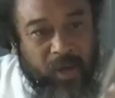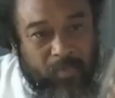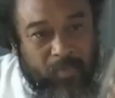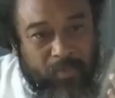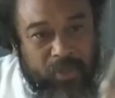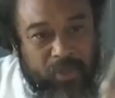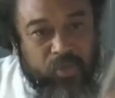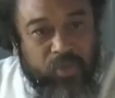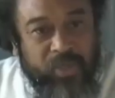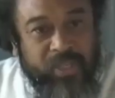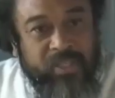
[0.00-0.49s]

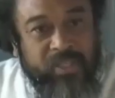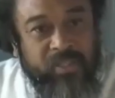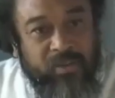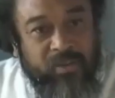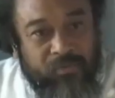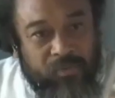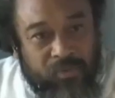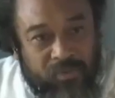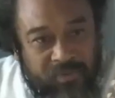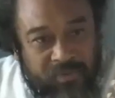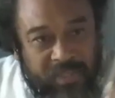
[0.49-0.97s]

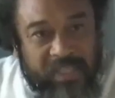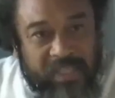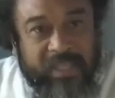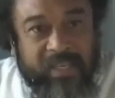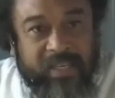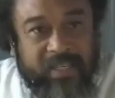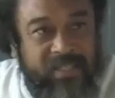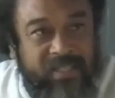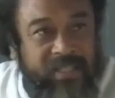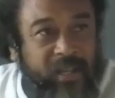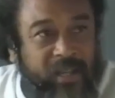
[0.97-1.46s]
opportunity of
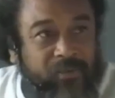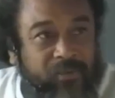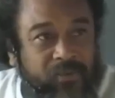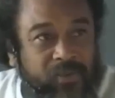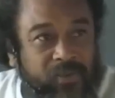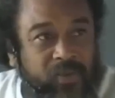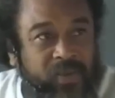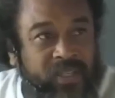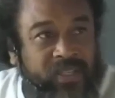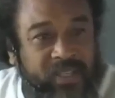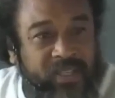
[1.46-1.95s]
revealing
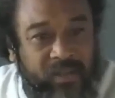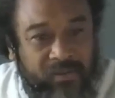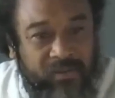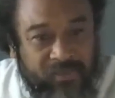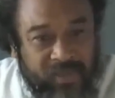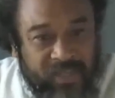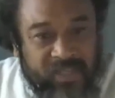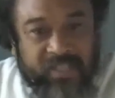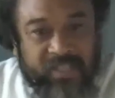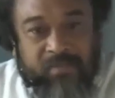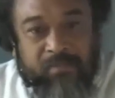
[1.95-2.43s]
itself to
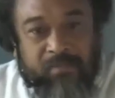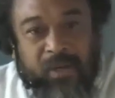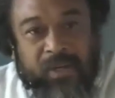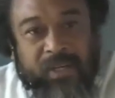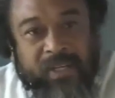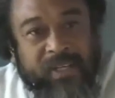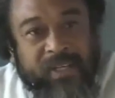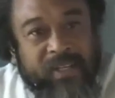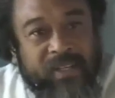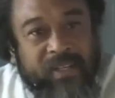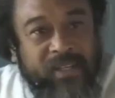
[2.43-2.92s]
itself in this
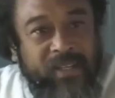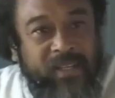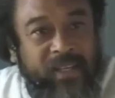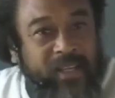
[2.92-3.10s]
body.